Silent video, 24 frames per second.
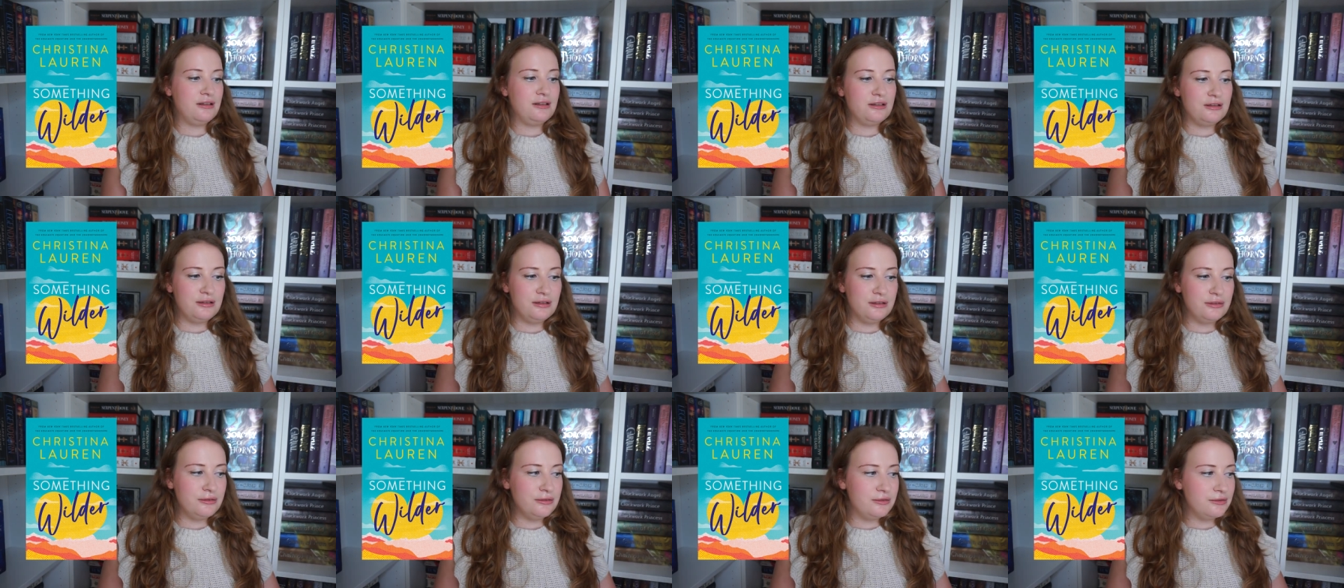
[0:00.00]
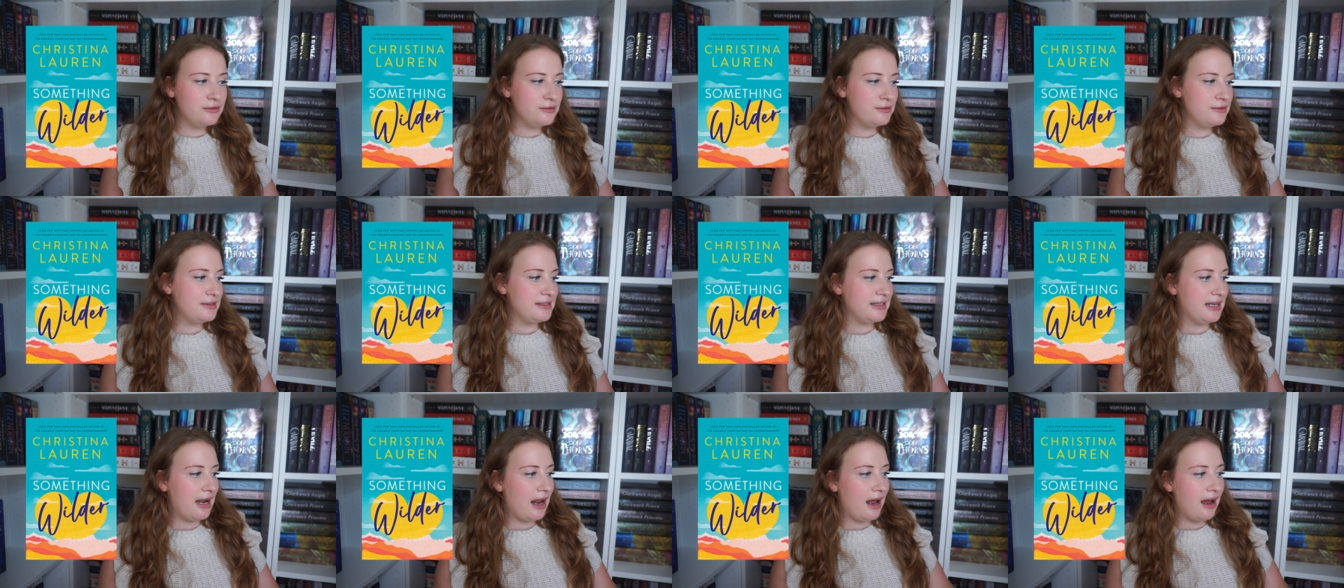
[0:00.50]

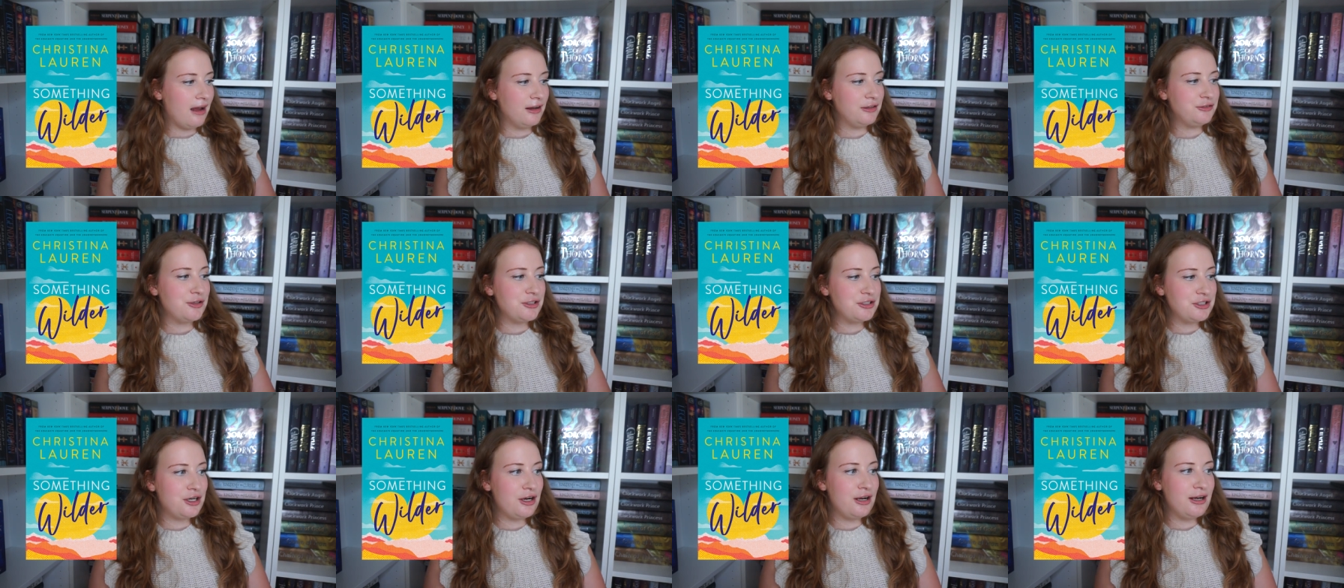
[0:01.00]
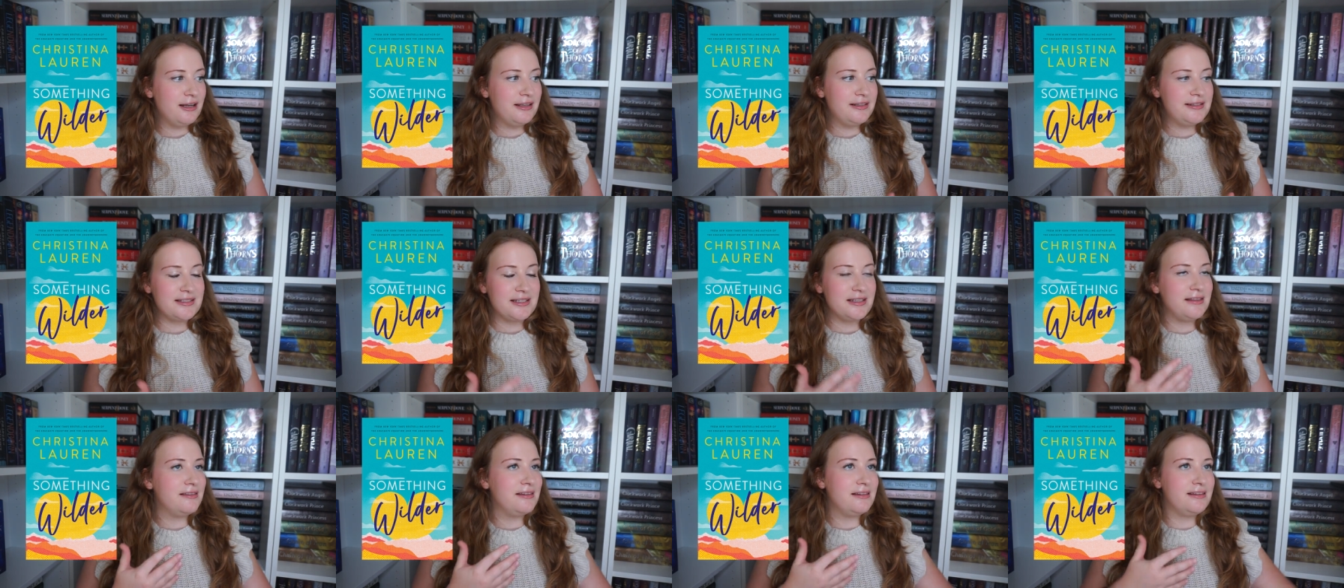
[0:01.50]
clues and treasure
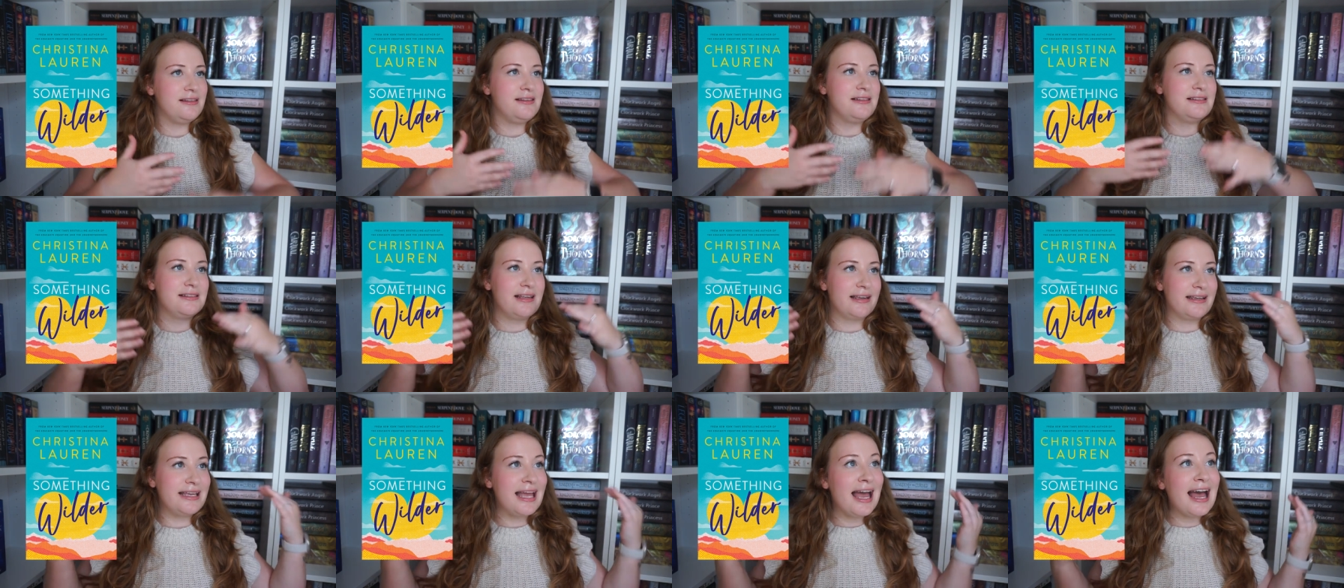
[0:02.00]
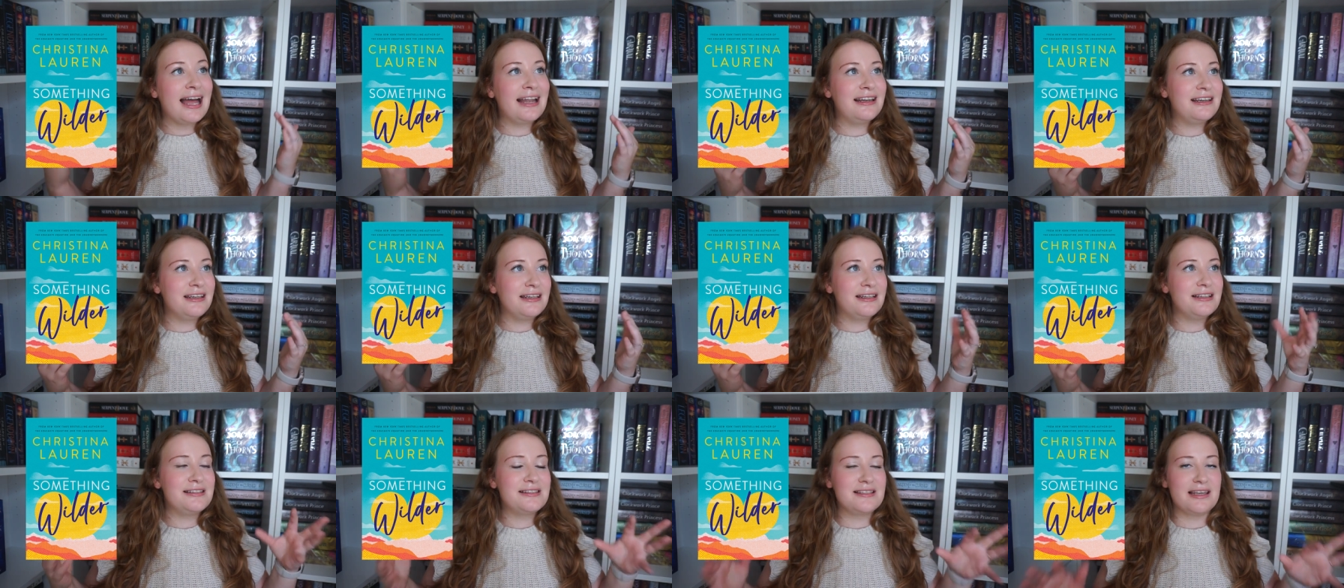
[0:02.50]
hunts and these like
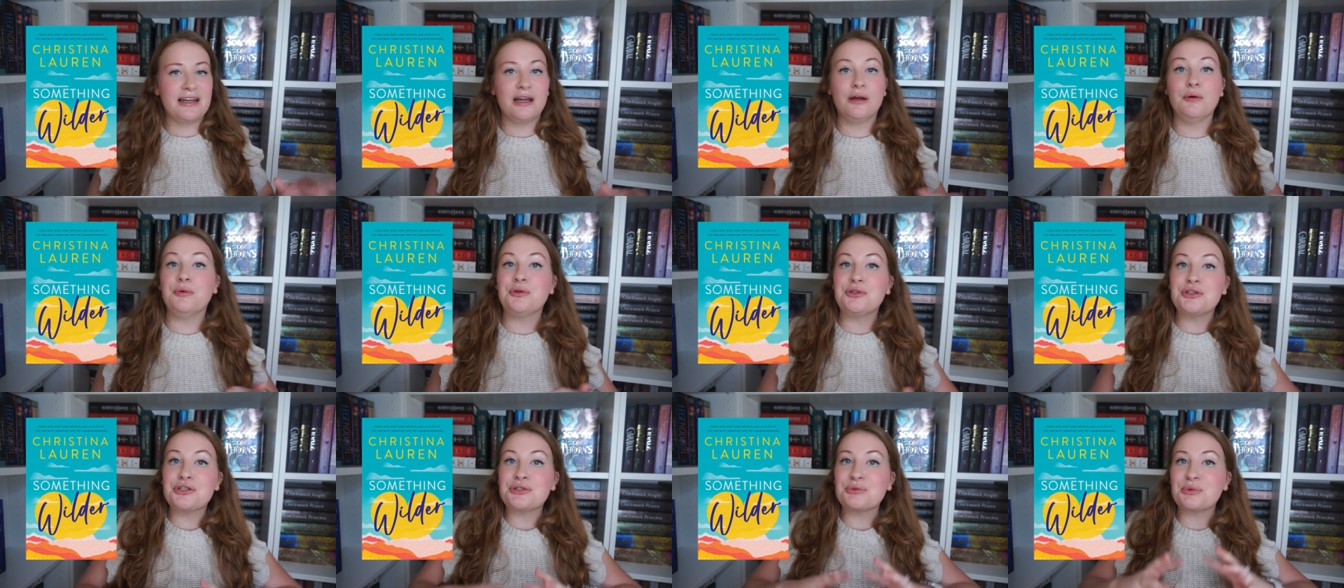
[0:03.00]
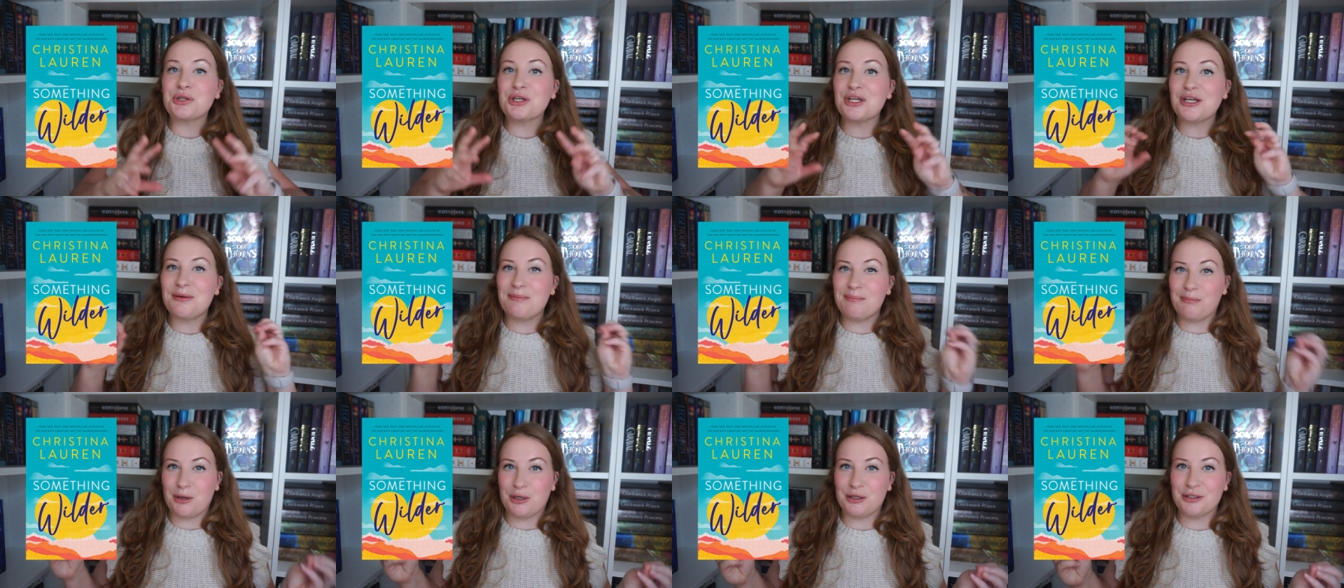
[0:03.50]
canyons, and I was just really
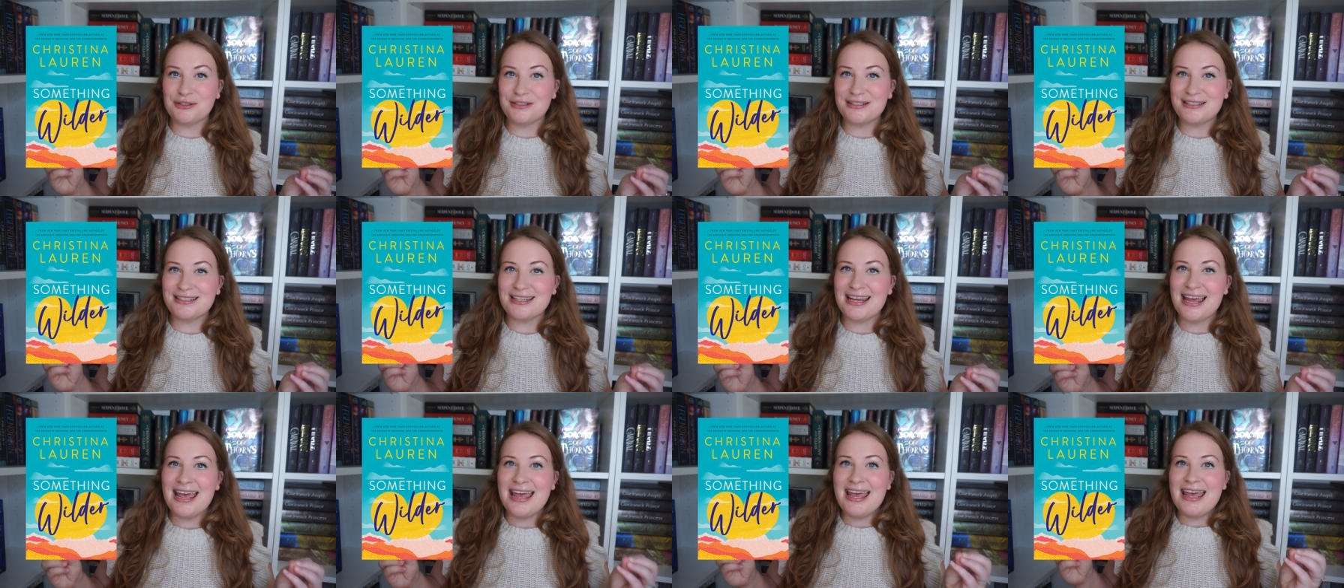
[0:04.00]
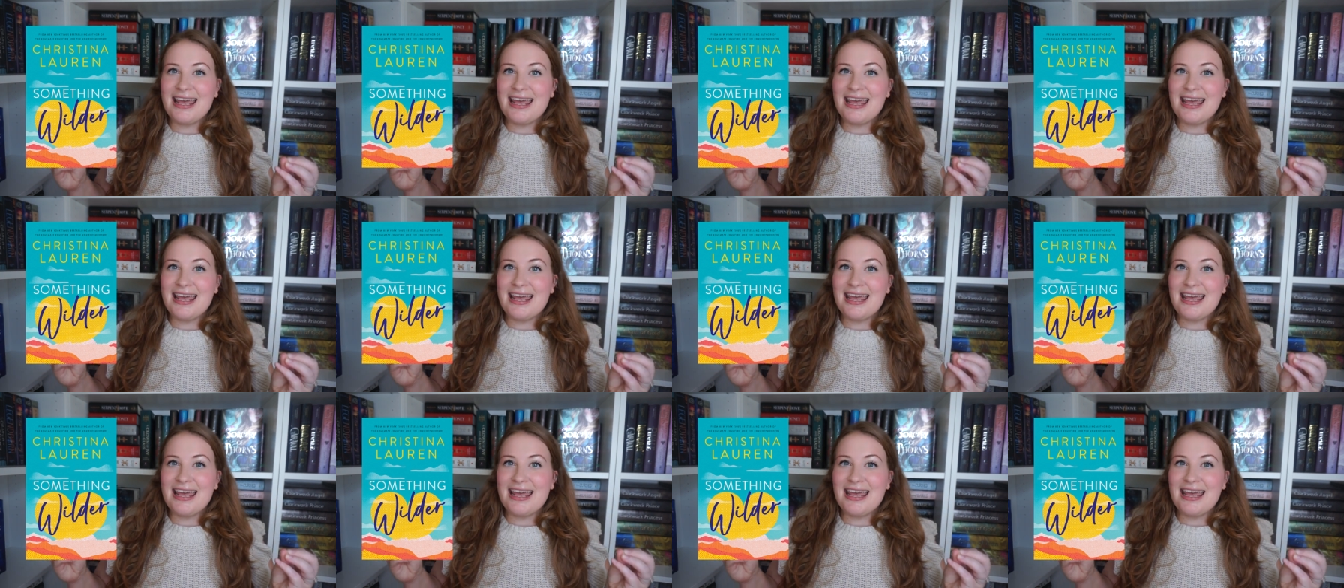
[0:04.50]
immersed